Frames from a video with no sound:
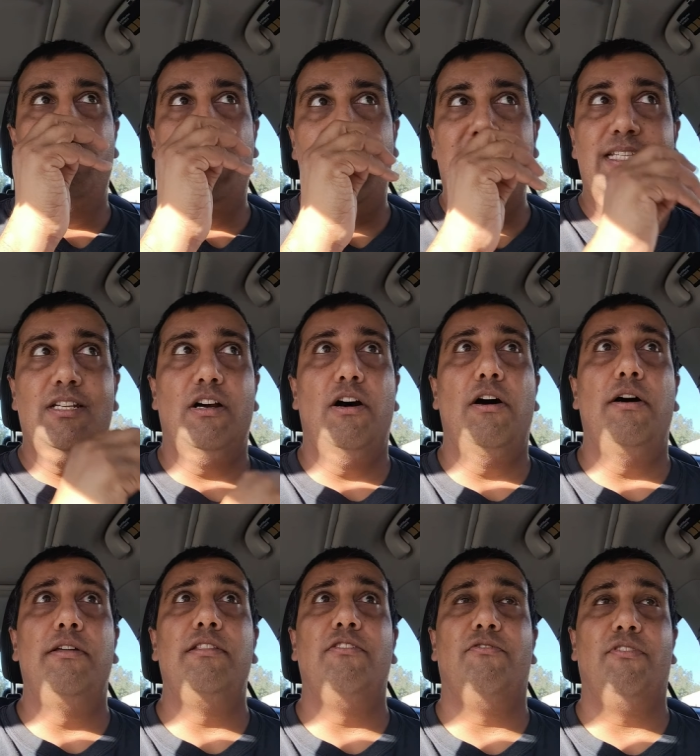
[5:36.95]
based
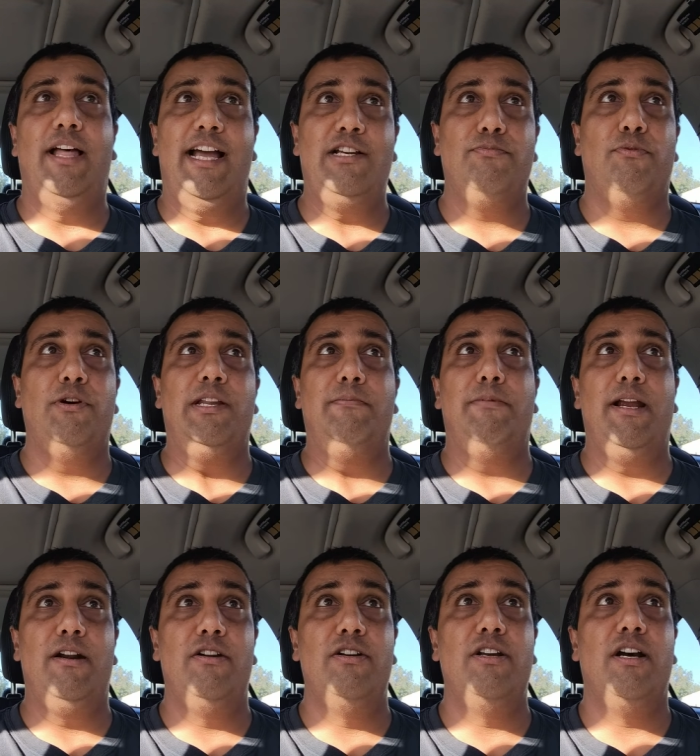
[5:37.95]
on the Flashpoint
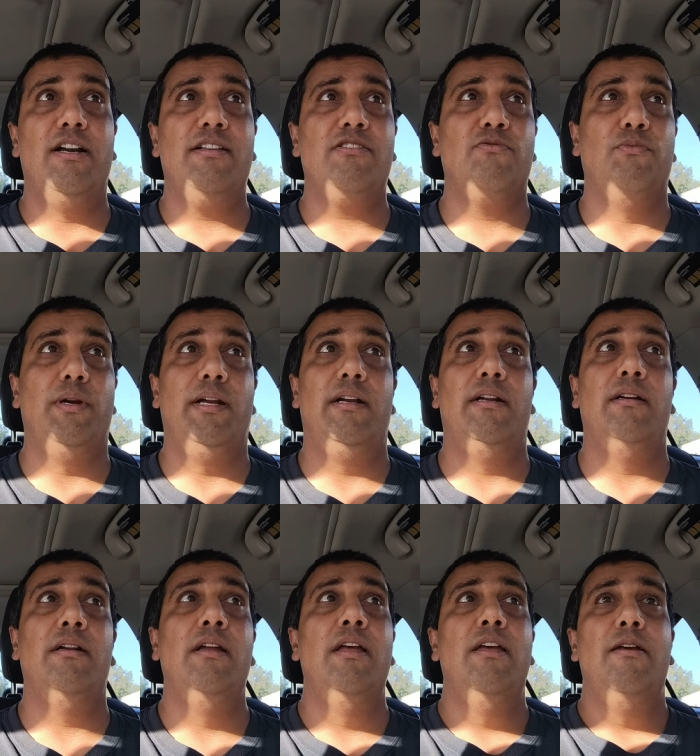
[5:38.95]
paradox, where